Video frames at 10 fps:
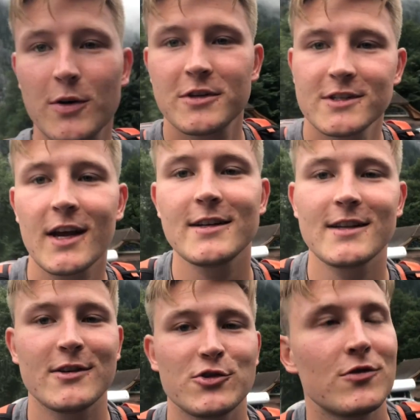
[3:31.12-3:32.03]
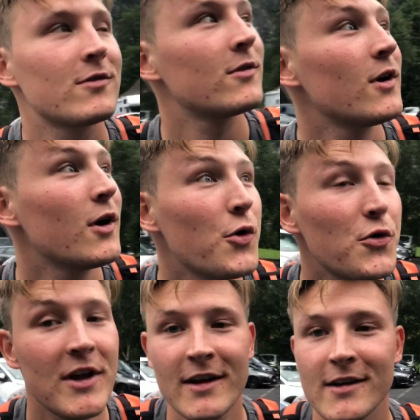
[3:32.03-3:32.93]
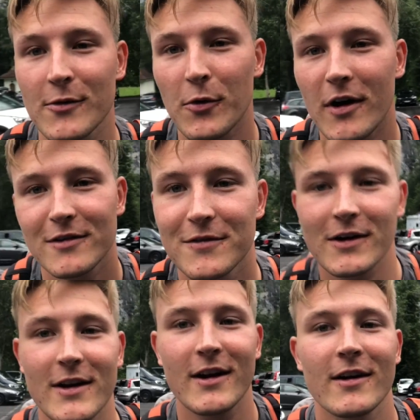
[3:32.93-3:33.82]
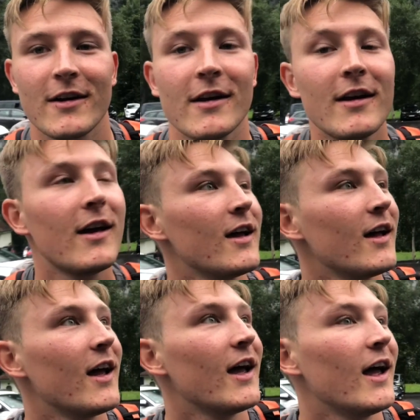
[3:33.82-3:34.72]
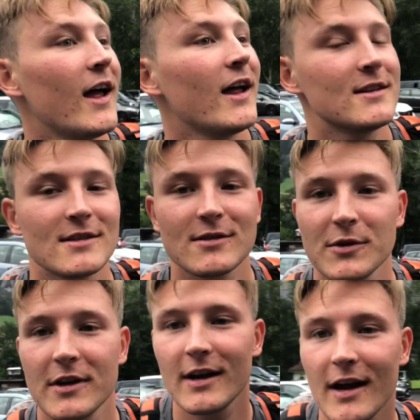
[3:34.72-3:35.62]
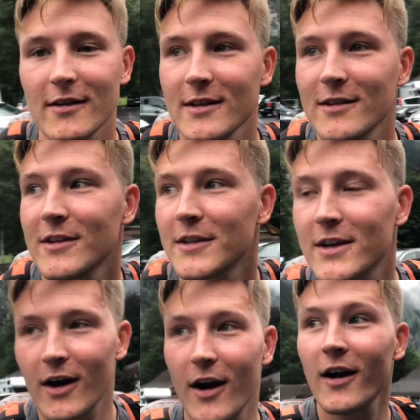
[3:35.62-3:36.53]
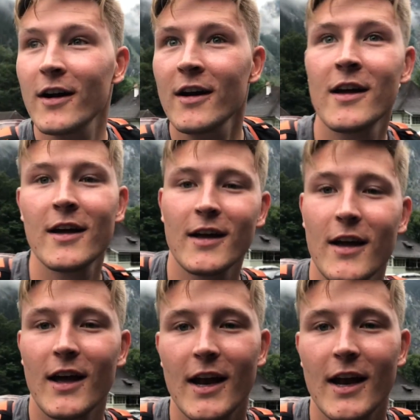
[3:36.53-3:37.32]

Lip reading: we just got done droning the waterfall here, and we are now leaving the car and